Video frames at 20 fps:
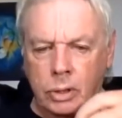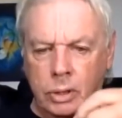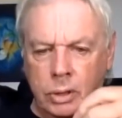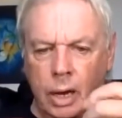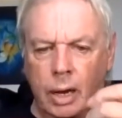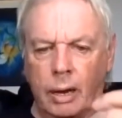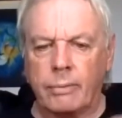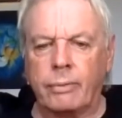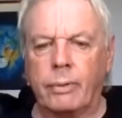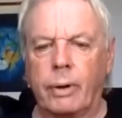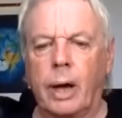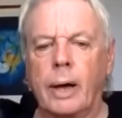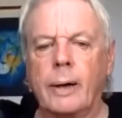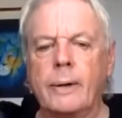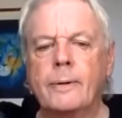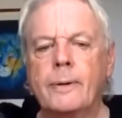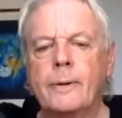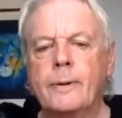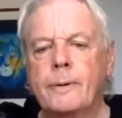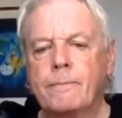cover
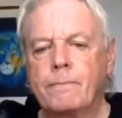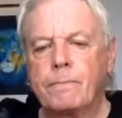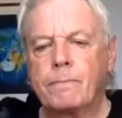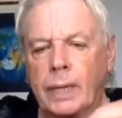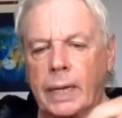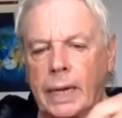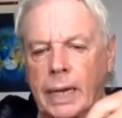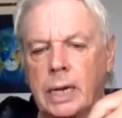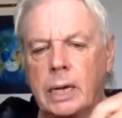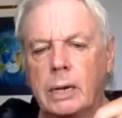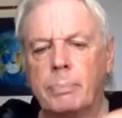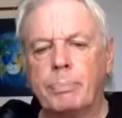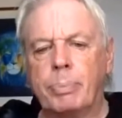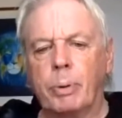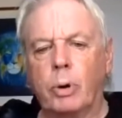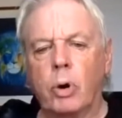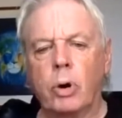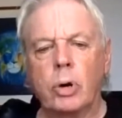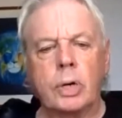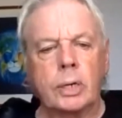in a
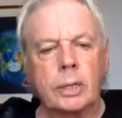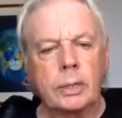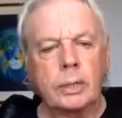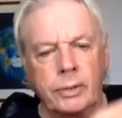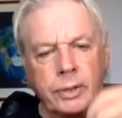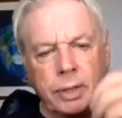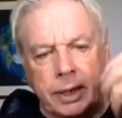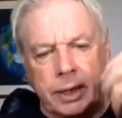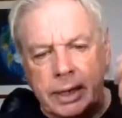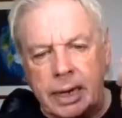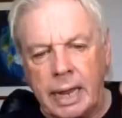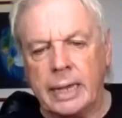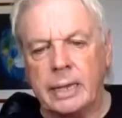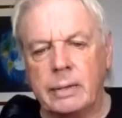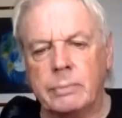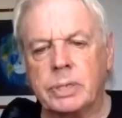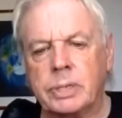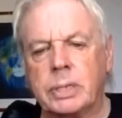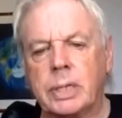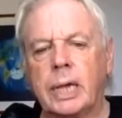book the
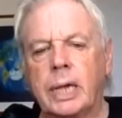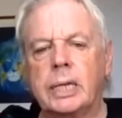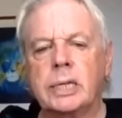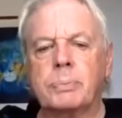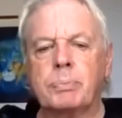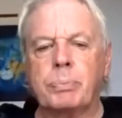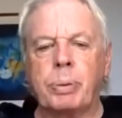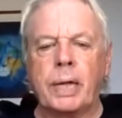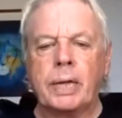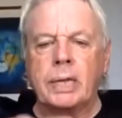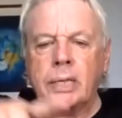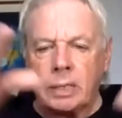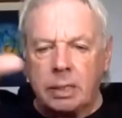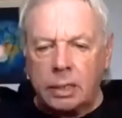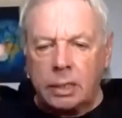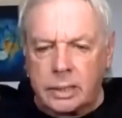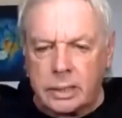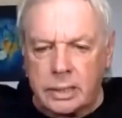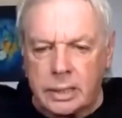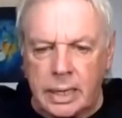names, dates,
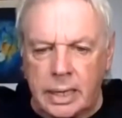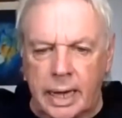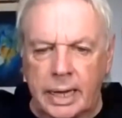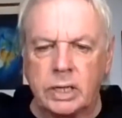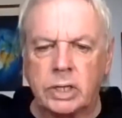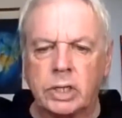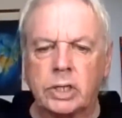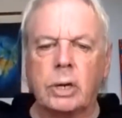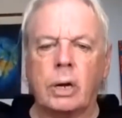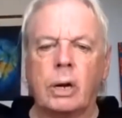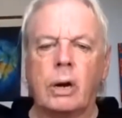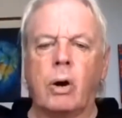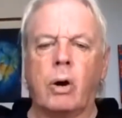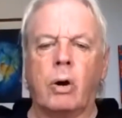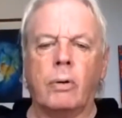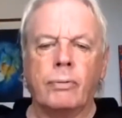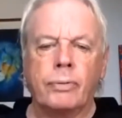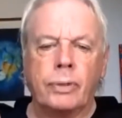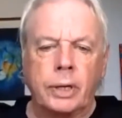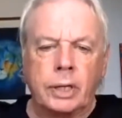places, nature
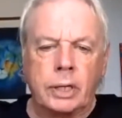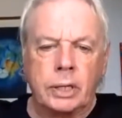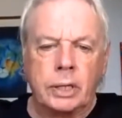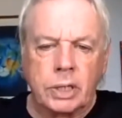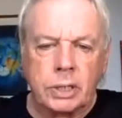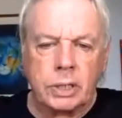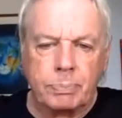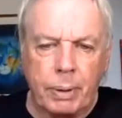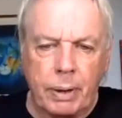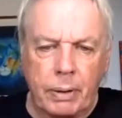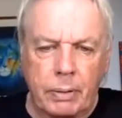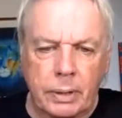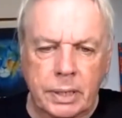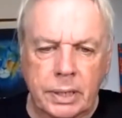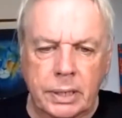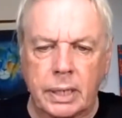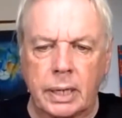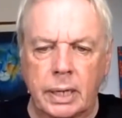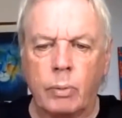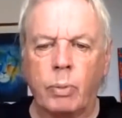of the
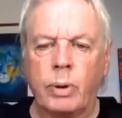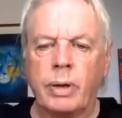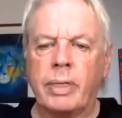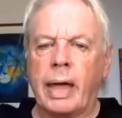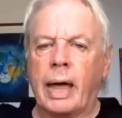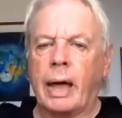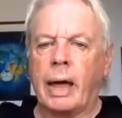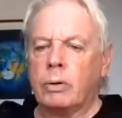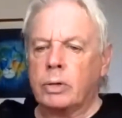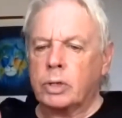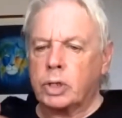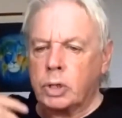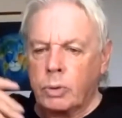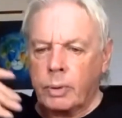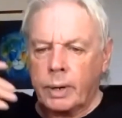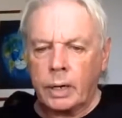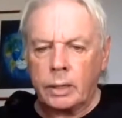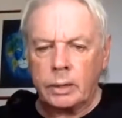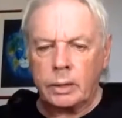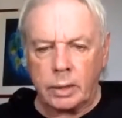conspiracy without
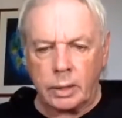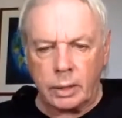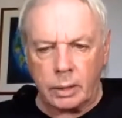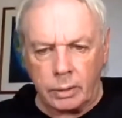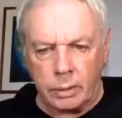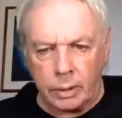doing the,